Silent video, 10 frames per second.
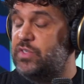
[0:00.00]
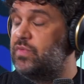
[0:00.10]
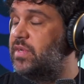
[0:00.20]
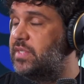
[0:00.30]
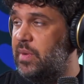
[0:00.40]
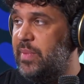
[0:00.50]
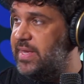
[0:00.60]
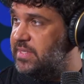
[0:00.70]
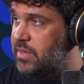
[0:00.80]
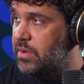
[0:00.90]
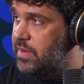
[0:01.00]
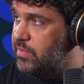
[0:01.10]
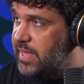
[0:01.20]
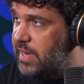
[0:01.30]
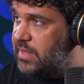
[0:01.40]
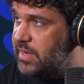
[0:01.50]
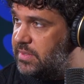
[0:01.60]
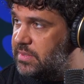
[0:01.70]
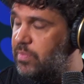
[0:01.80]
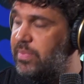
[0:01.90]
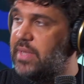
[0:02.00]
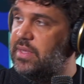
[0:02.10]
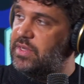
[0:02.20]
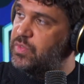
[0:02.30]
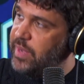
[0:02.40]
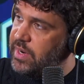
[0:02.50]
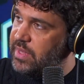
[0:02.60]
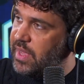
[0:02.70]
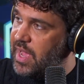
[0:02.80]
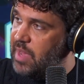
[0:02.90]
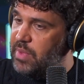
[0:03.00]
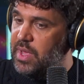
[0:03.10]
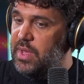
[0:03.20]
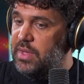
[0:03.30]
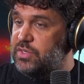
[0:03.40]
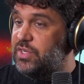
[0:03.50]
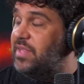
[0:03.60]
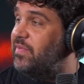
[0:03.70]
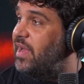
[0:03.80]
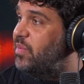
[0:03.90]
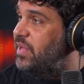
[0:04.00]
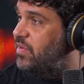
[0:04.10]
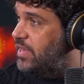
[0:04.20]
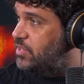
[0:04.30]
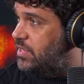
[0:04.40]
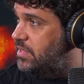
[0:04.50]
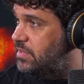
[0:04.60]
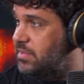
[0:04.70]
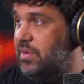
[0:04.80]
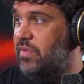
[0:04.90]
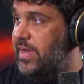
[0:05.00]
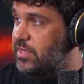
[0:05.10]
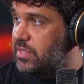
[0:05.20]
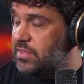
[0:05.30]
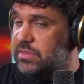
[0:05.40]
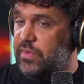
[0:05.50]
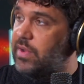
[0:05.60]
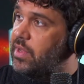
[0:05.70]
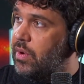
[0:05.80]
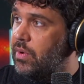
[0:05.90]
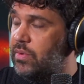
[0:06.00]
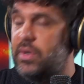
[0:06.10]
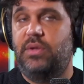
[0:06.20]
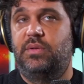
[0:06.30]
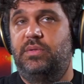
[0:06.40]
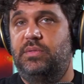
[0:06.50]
which was an amazing Hollywood actress, but in a spare time, she developed innovations of her own.